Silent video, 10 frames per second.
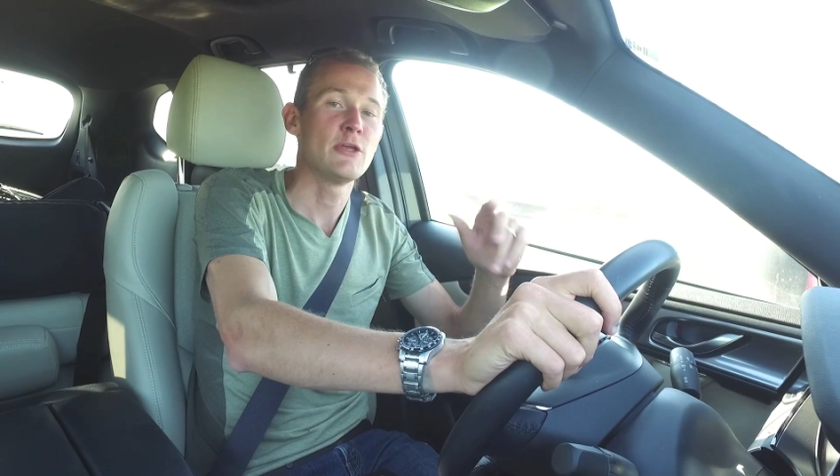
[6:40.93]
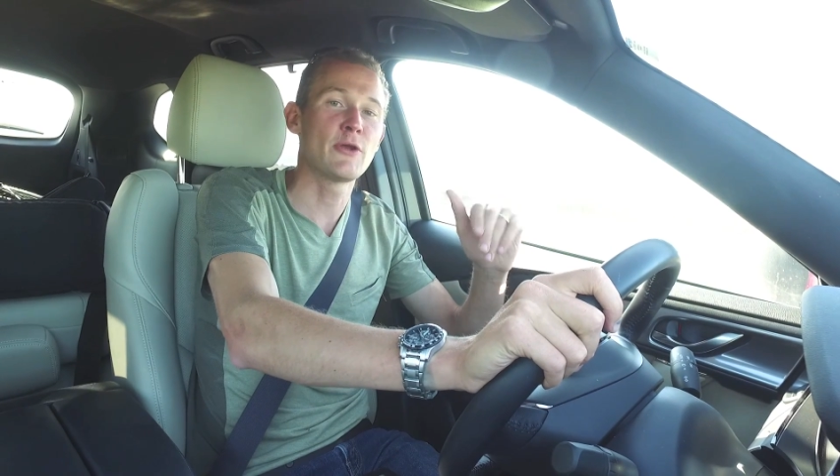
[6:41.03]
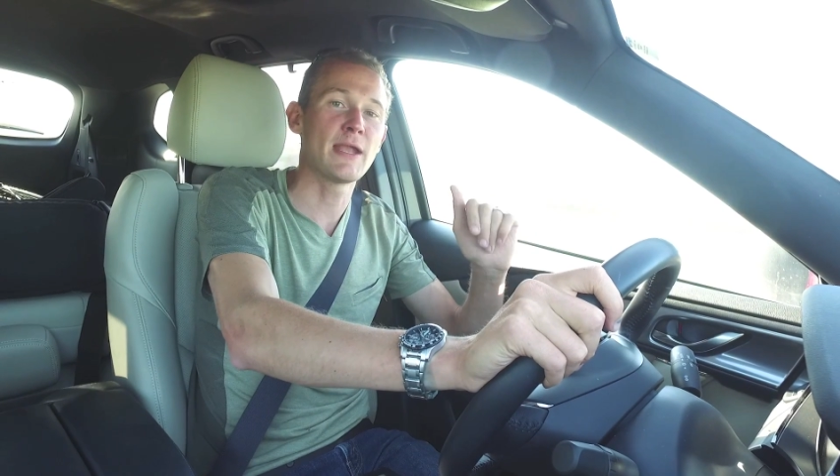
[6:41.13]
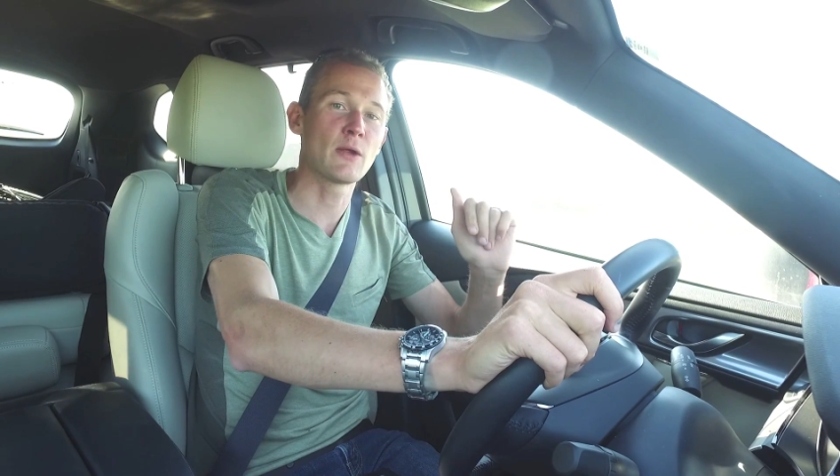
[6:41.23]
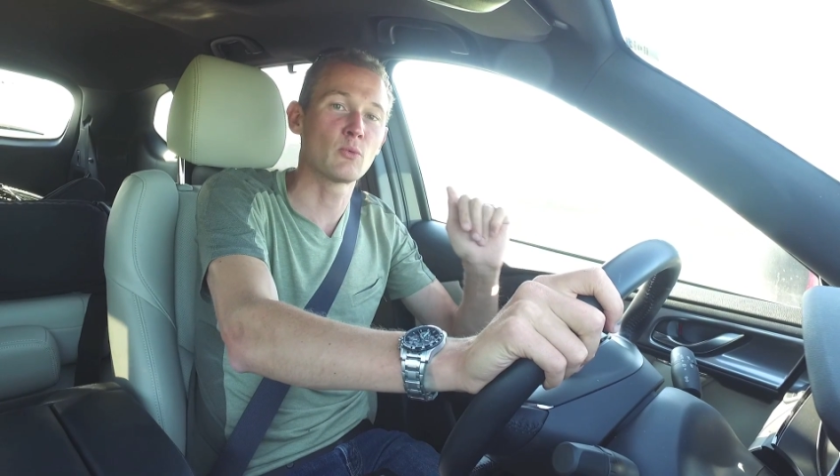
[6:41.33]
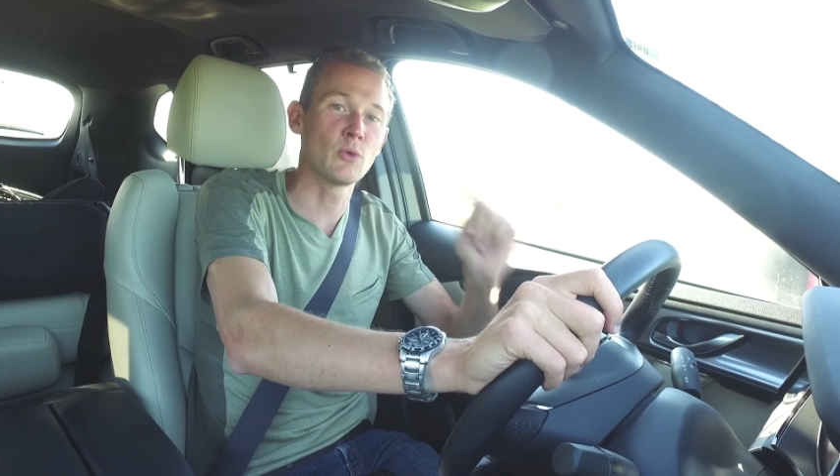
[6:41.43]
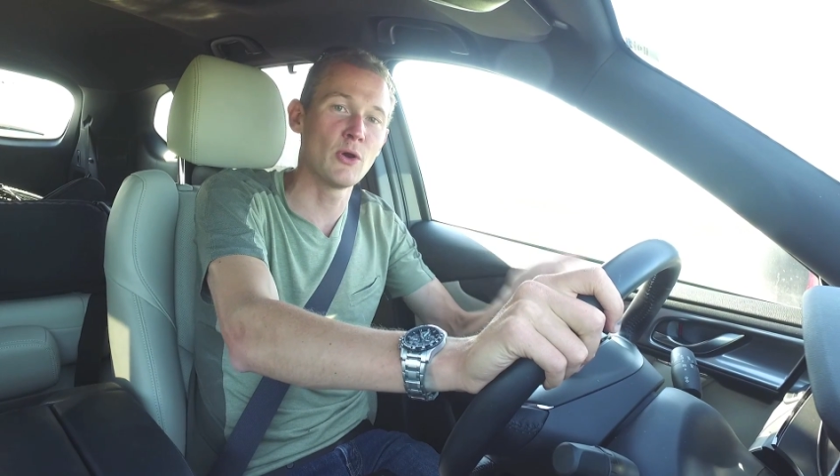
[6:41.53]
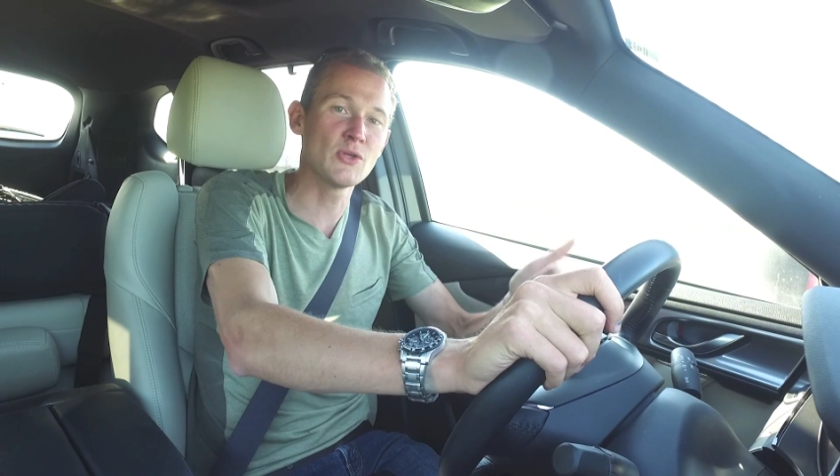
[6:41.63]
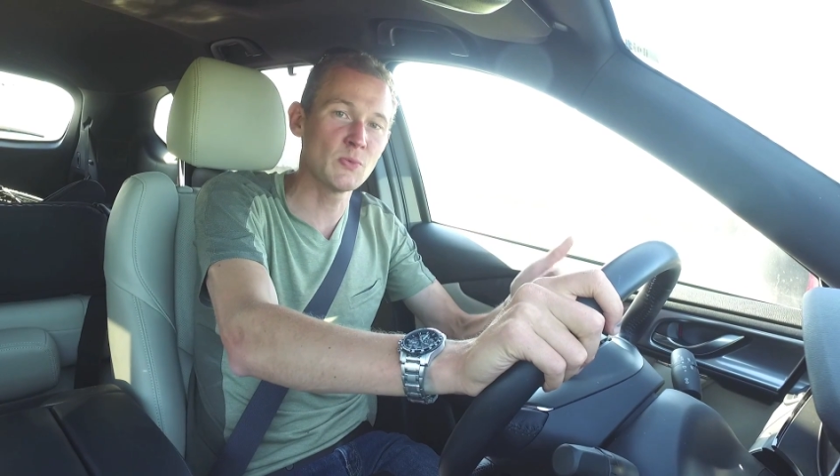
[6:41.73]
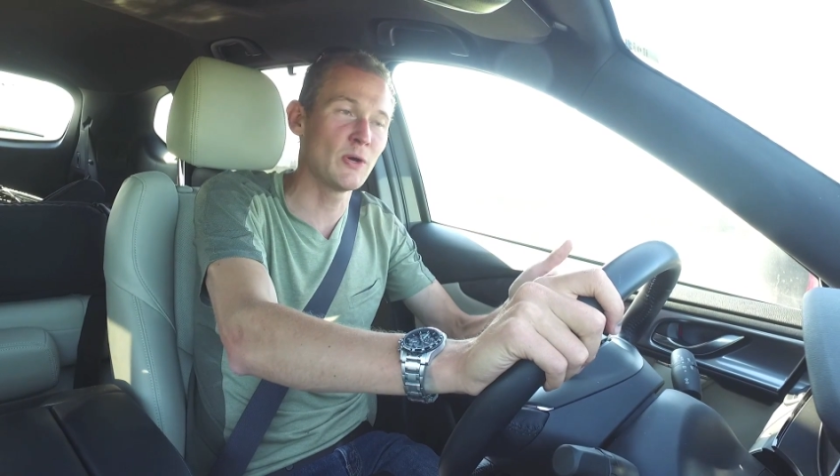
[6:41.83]
You're getting
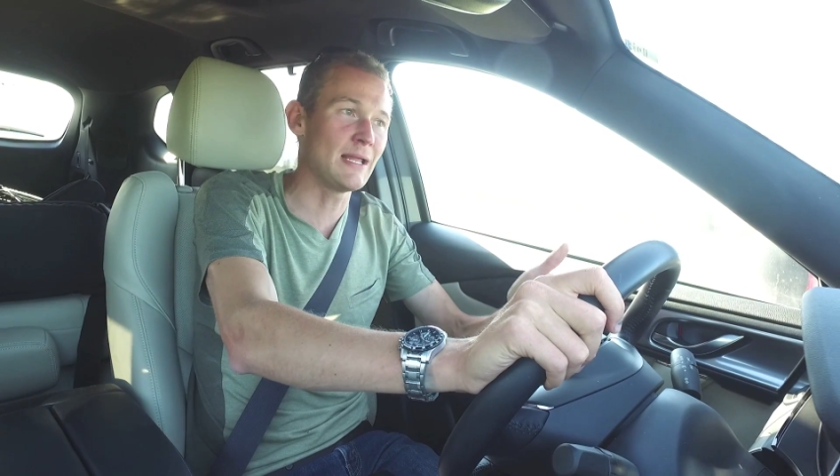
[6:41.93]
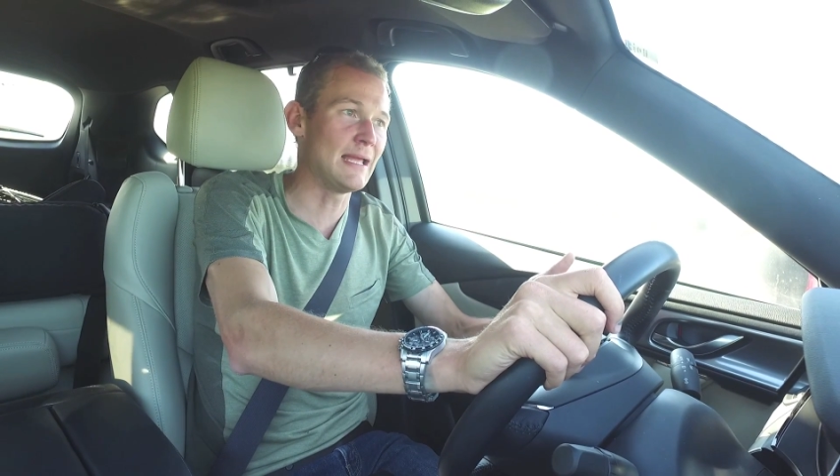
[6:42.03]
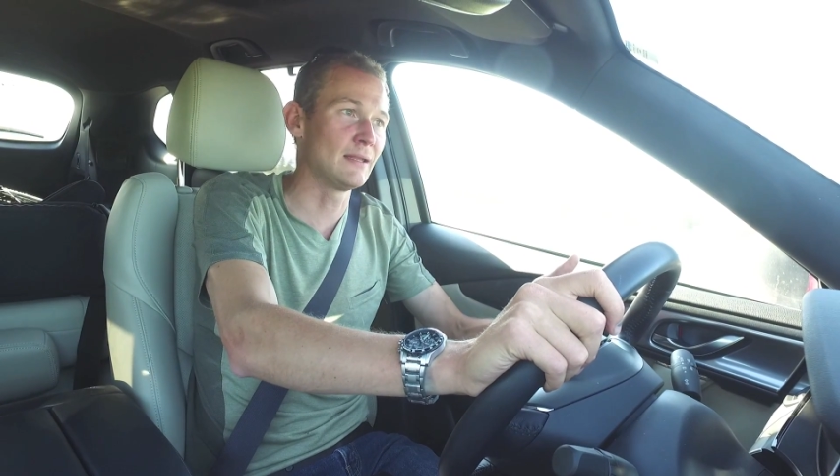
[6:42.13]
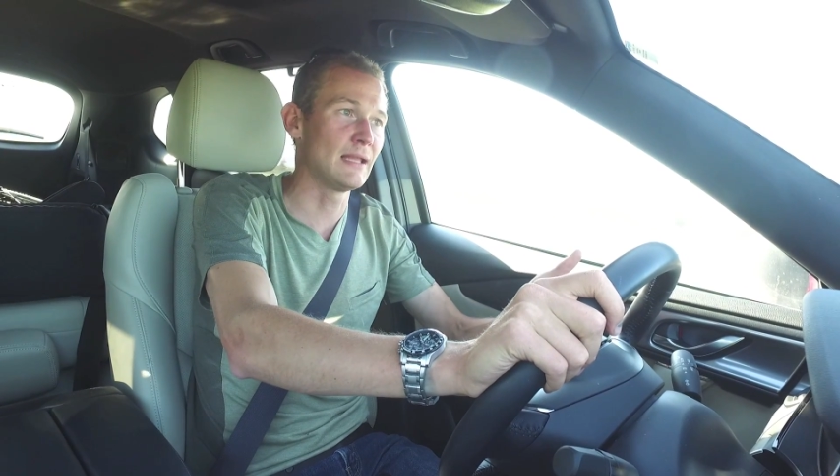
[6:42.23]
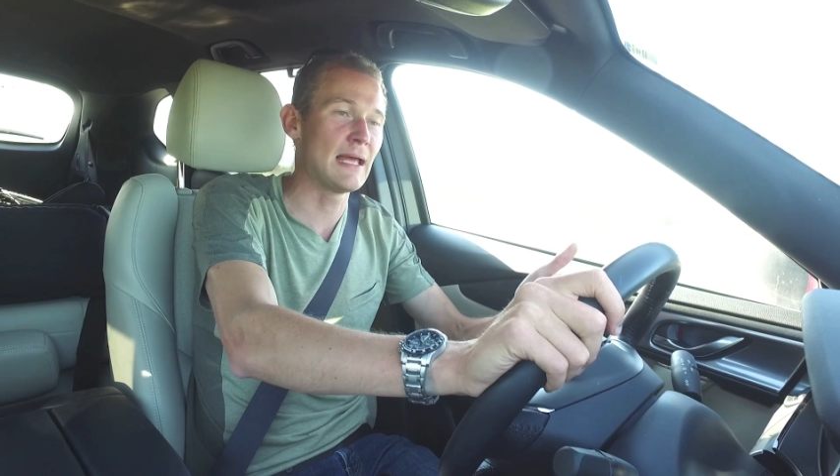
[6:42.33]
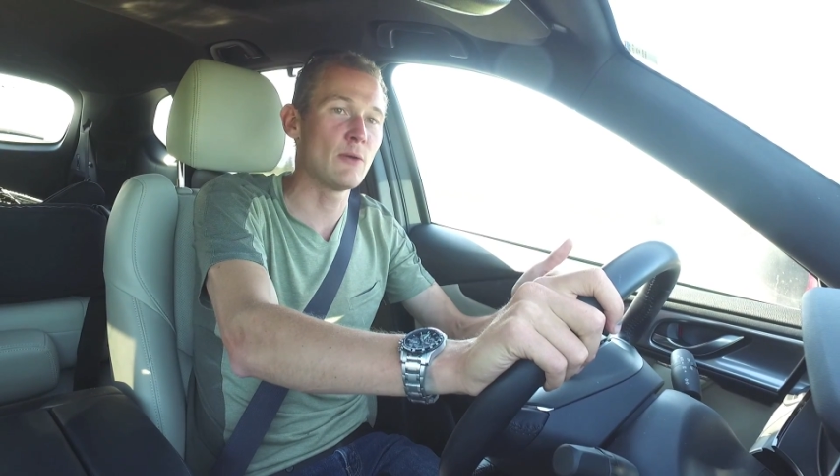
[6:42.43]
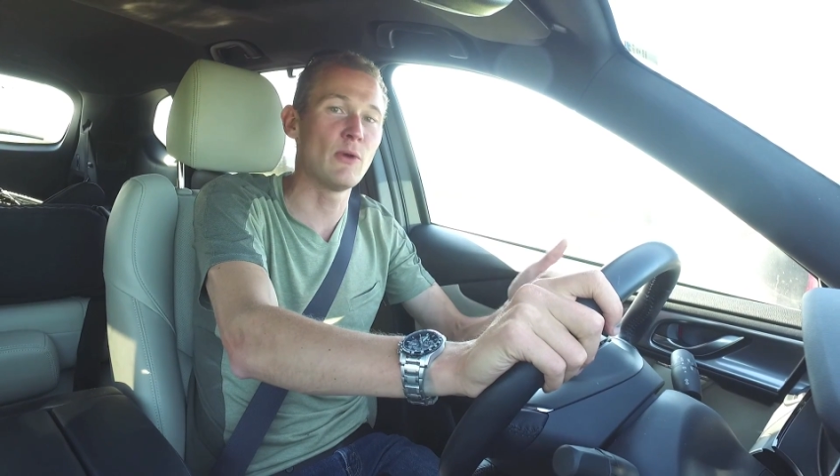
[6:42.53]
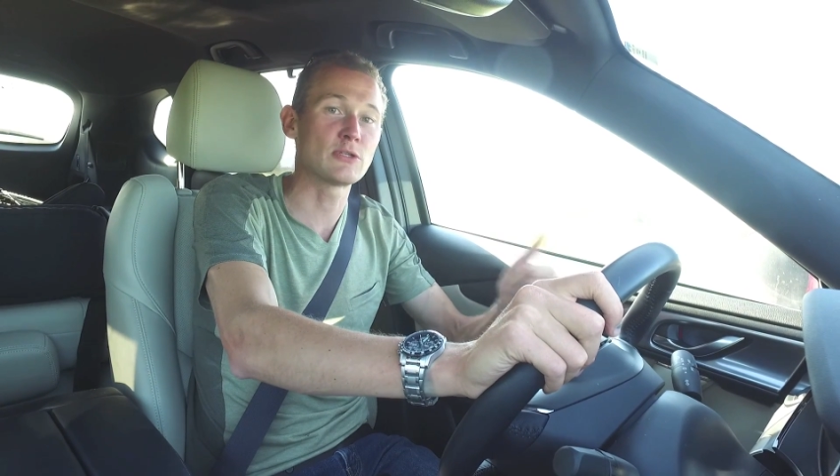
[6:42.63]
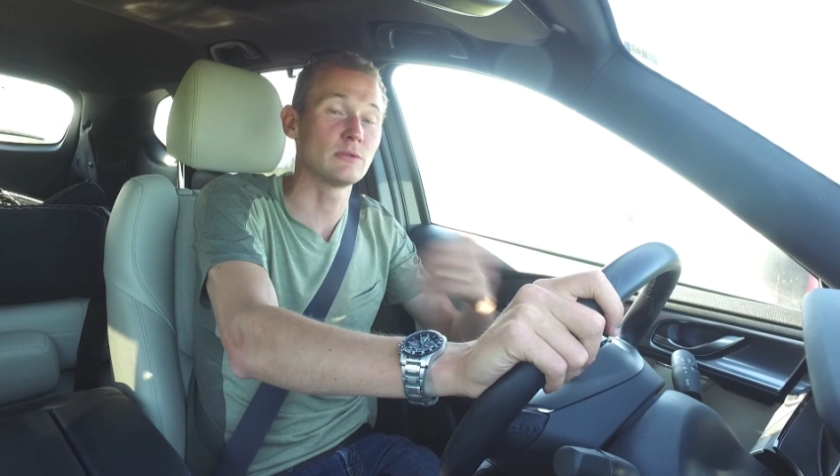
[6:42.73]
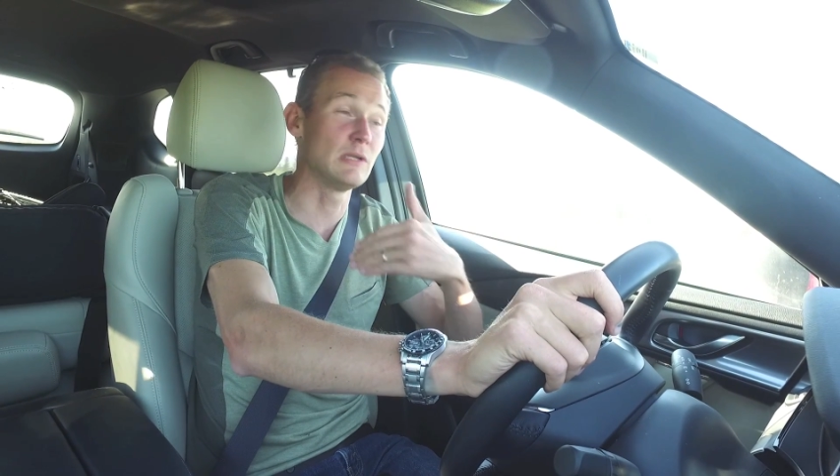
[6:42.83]
rosewood inlay,
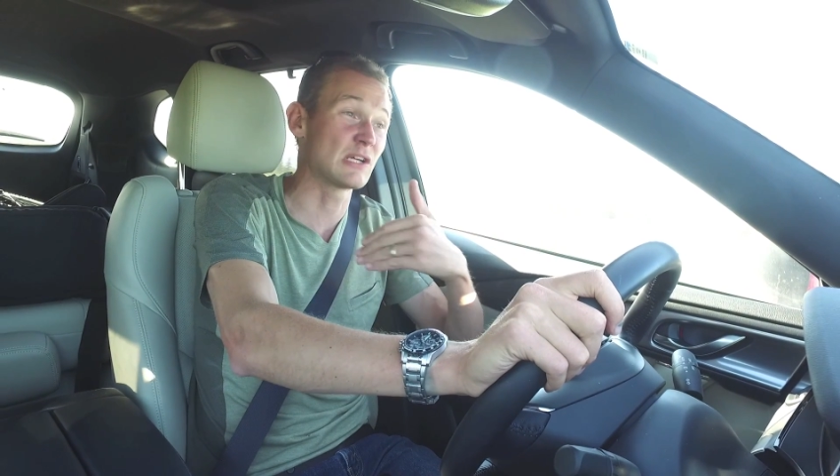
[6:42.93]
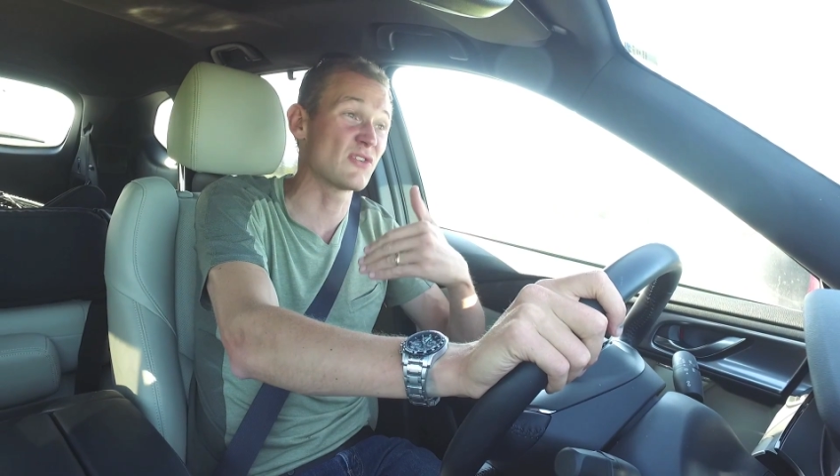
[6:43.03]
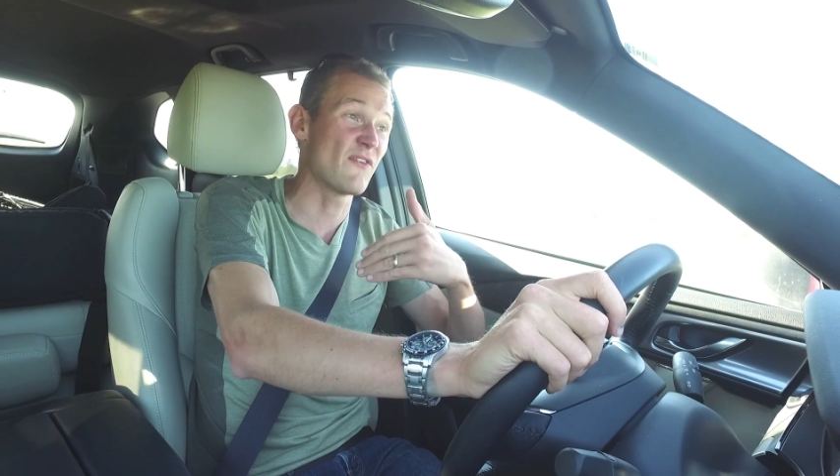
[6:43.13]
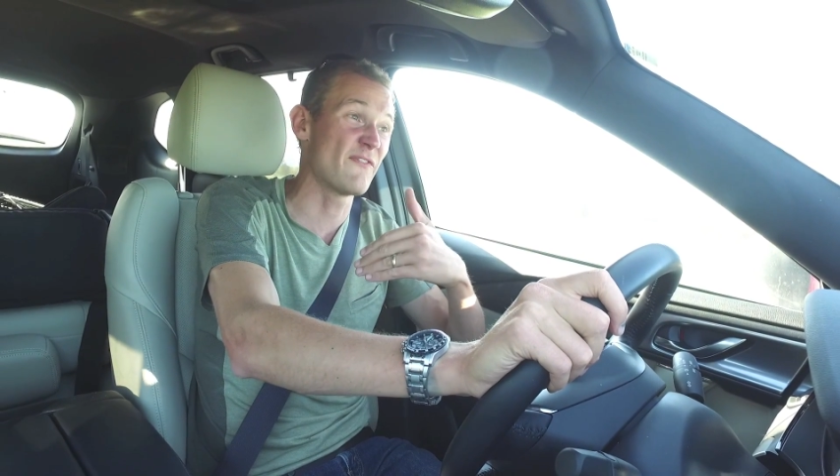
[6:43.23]
which looks